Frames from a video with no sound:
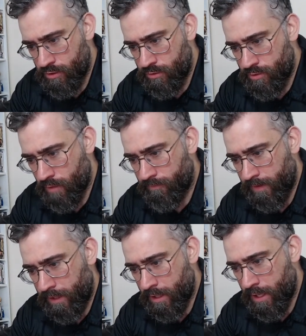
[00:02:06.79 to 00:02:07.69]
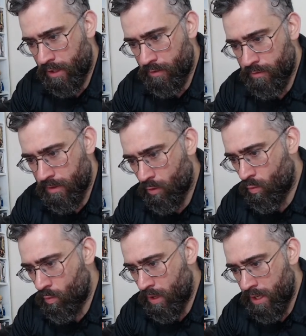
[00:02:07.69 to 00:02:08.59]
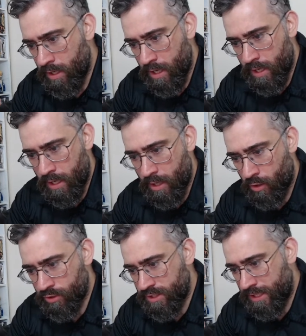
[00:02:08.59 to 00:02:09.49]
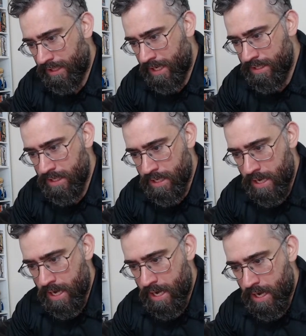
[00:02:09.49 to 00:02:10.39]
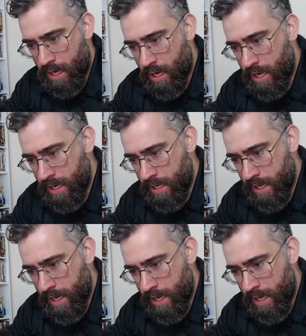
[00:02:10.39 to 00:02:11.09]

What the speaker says: Joe Figure, hello all. Austin again, hi.